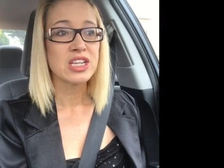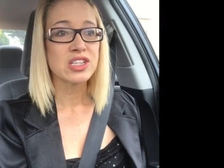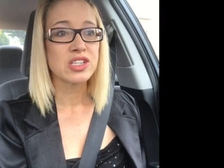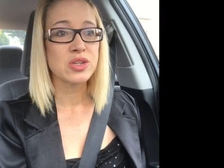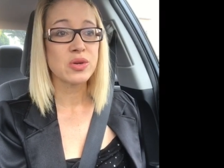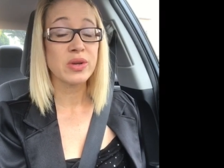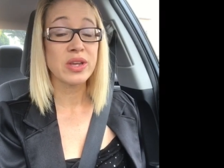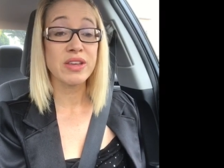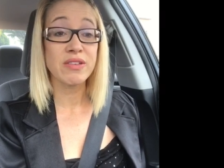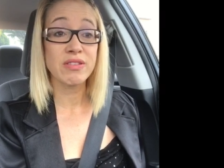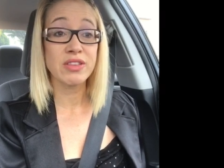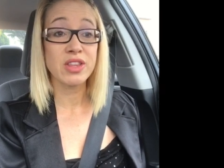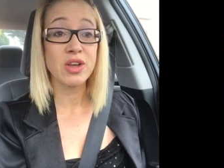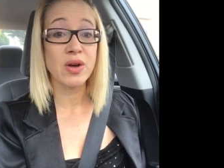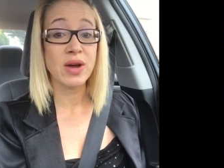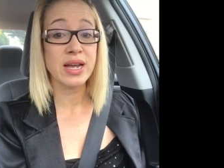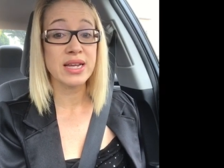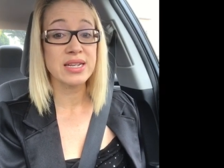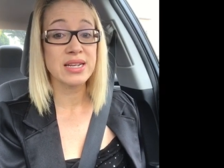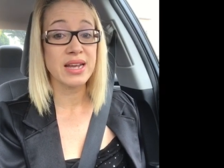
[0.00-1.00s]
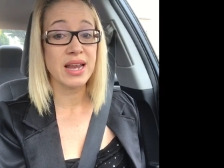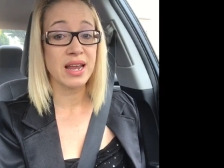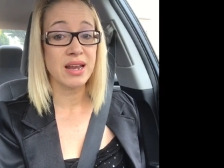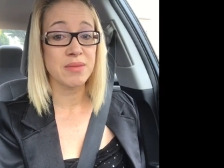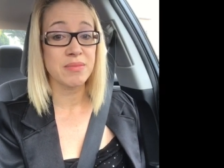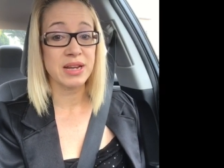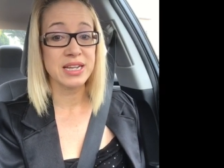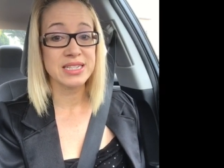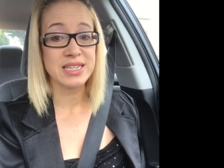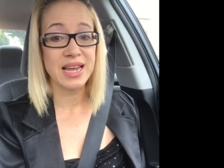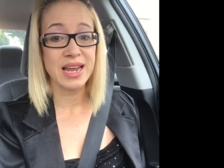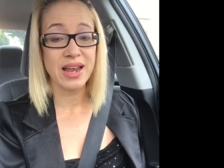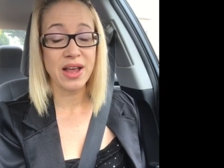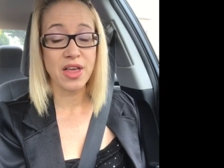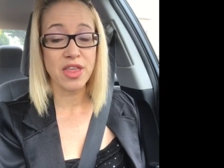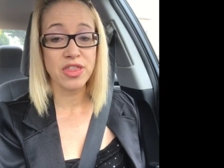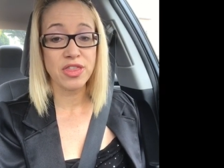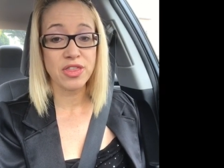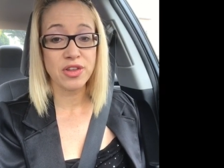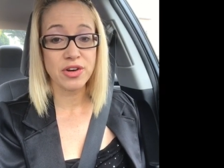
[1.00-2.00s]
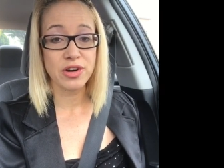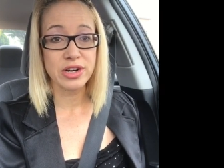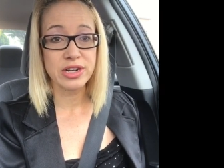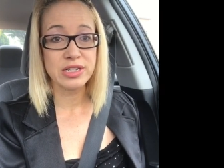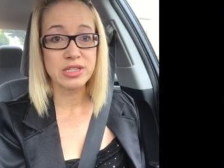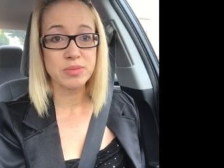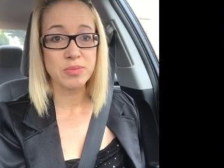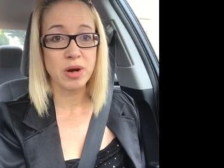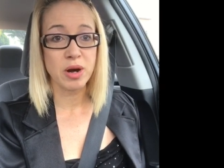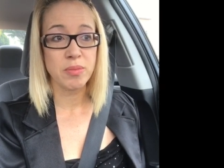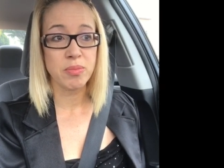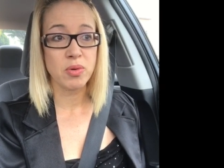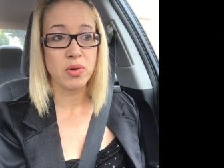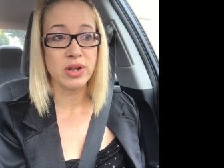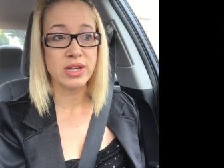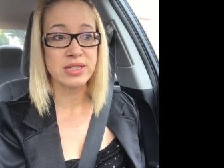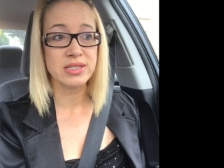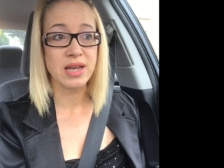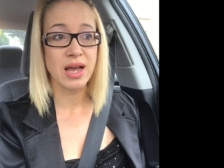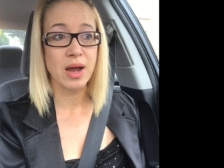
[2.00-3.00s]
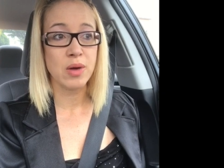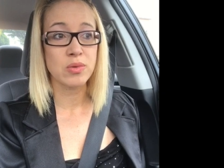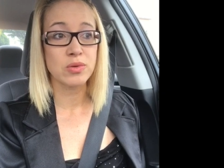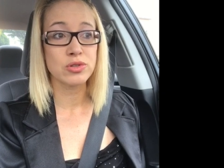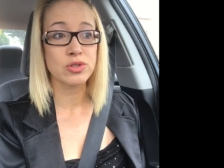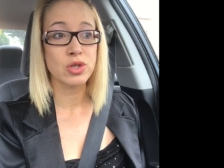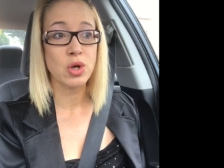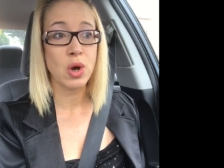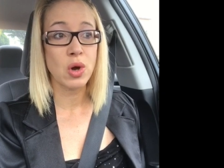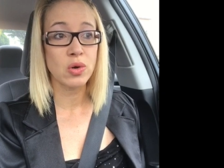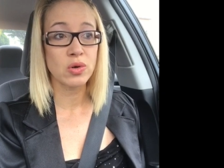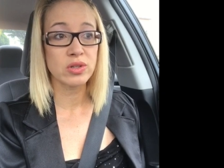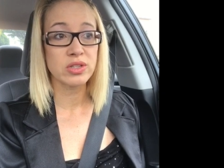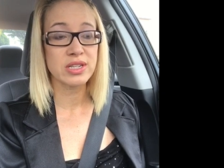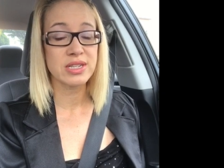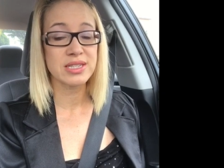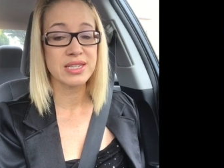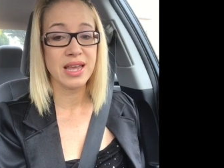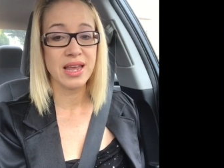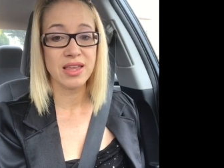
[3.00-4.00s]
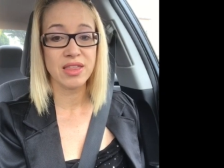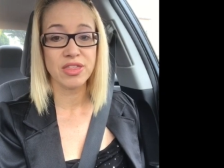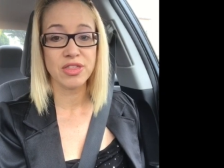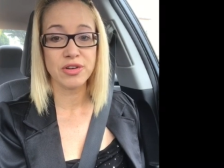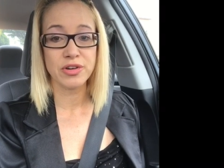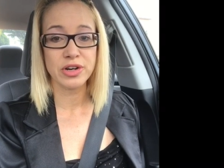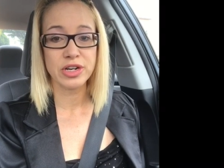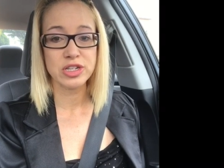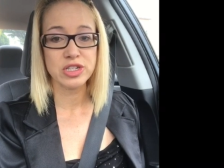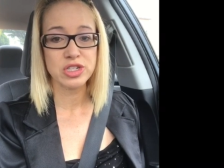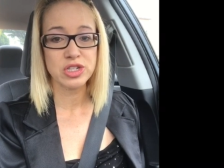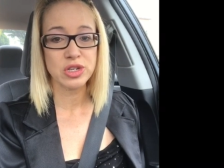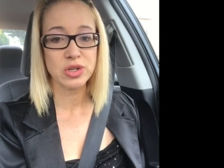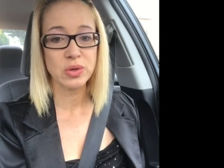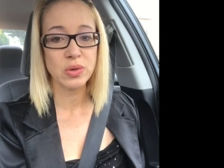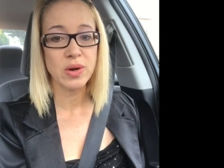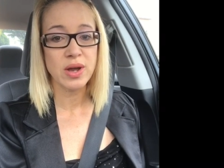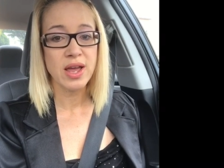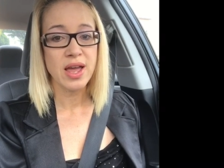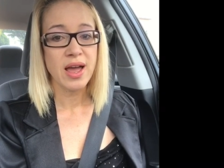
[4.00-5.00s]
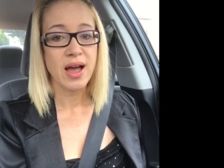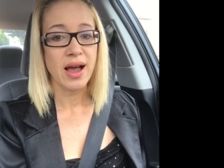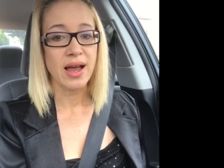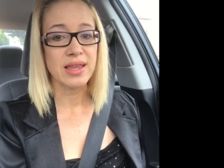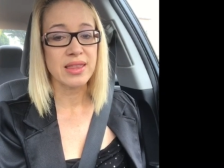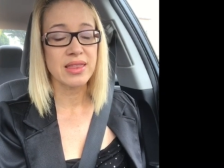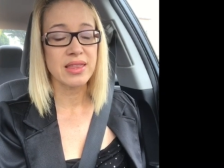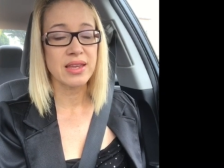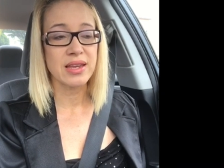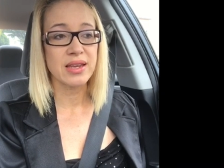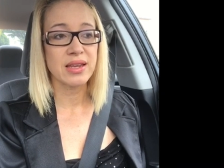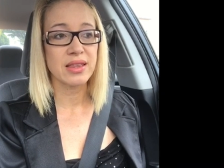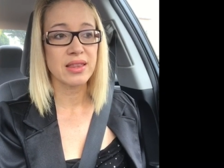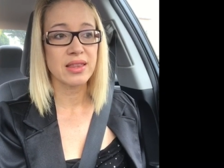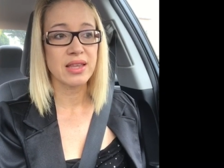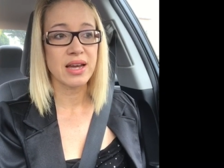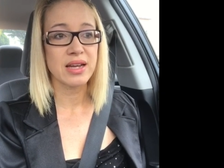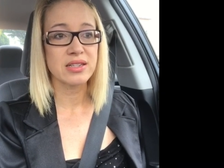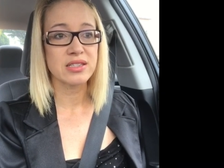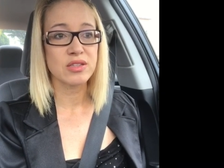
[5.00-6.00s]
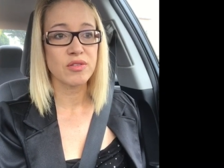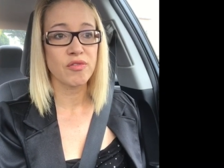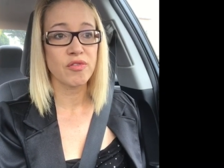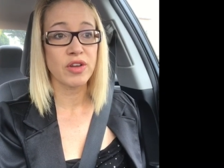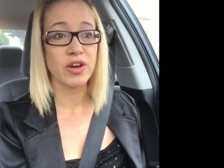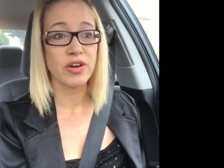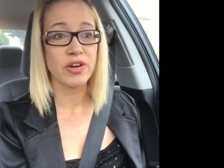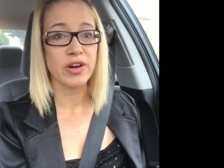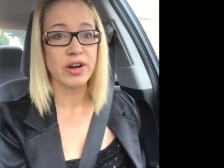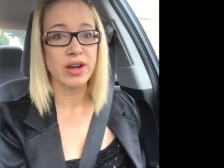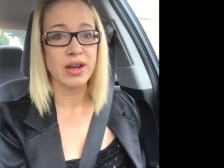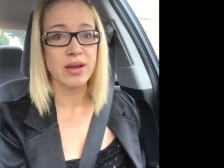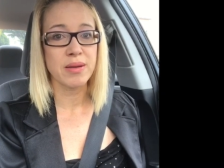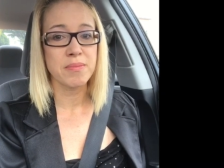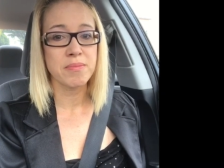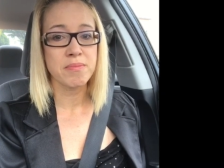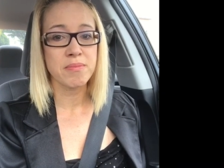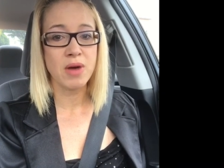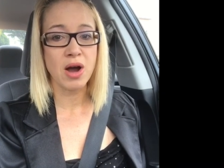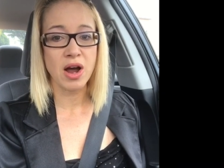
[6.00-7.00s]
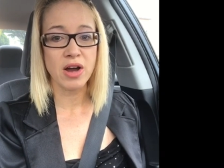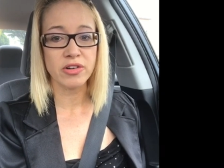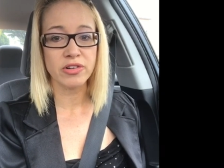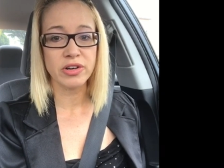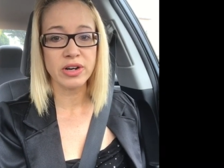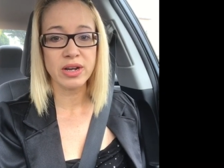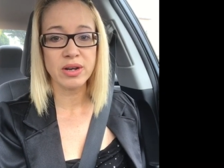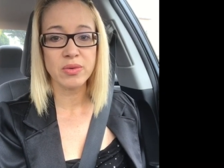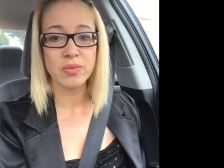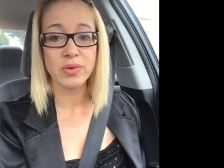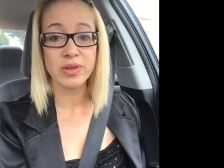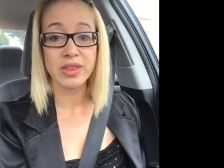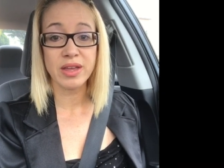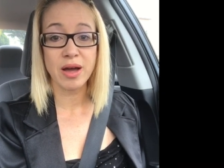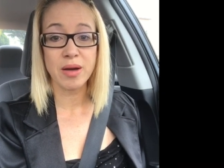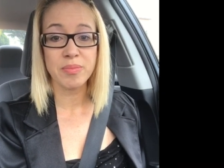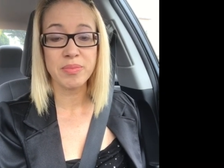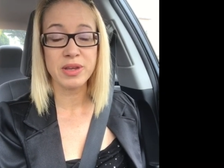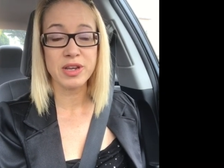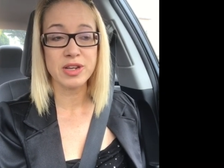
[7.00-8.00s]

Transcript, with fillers: So even though I didn't end my day at 30 smart points, I will totally take 32. I think that's very moderate without